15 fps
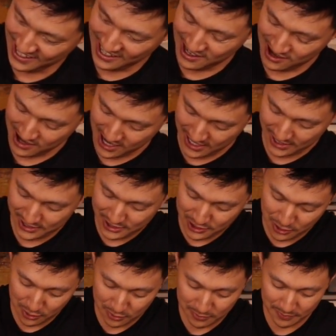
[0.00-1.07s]
All right,
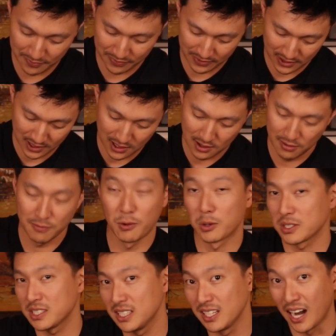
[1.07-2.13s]
so
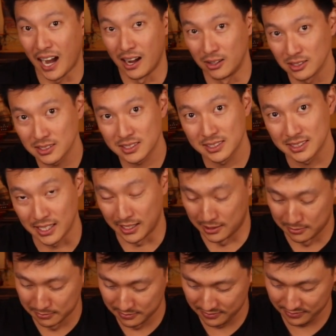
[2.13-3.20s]
14-ounce
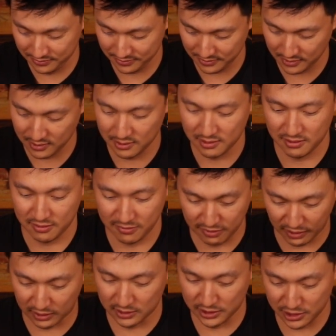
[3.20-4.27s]
denim,
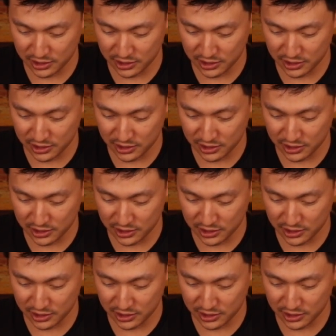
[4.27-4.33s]
fairly